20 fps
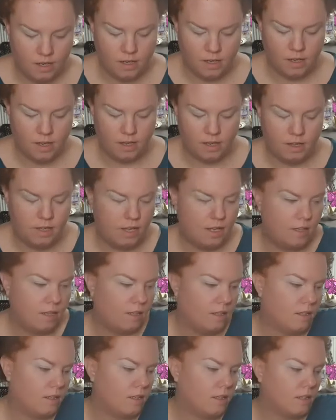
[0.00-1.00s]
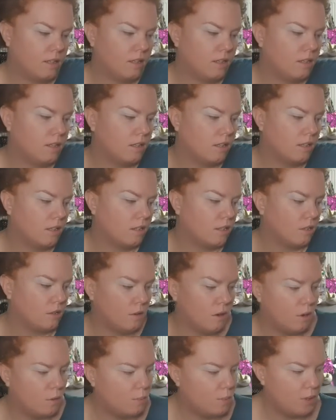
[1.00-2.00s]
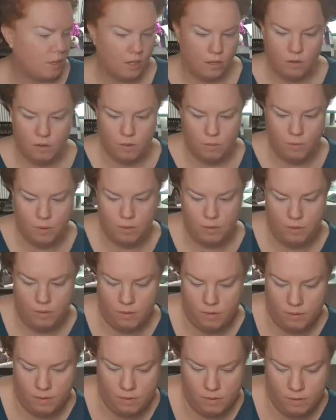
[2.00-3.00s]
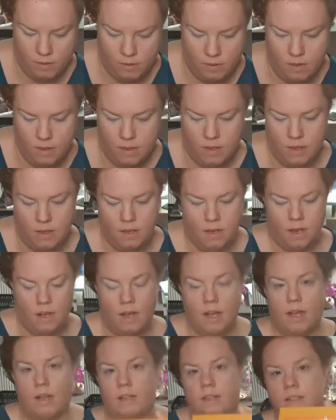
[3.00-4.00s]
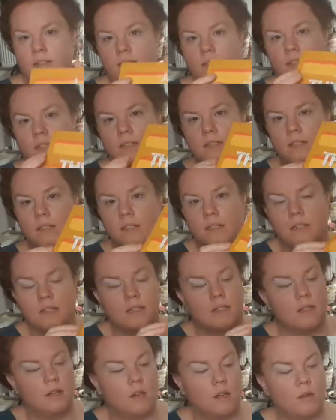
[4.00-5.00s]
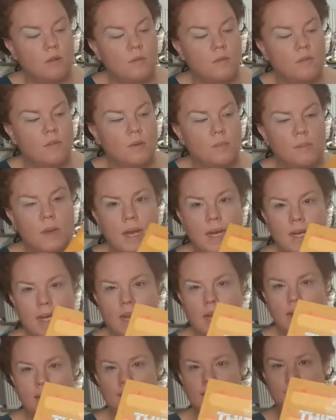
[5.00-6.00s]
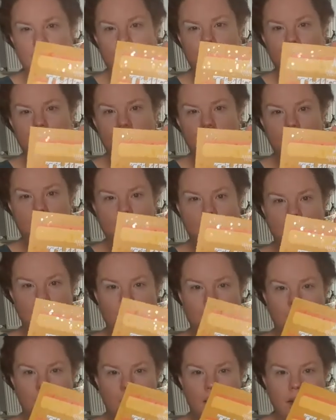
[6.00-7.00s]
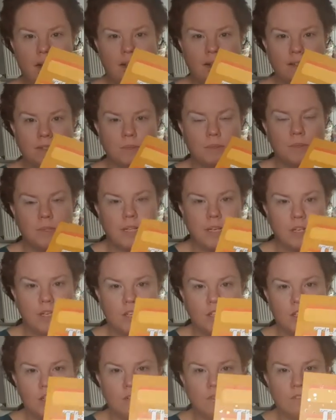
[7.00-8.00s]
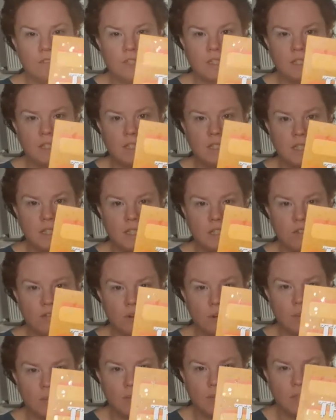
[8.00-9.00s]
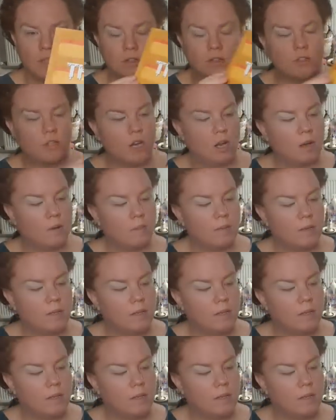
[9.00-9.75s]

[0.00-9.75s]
And then you open it up and the main case is a matte, but then you can obviously see the droplets on top.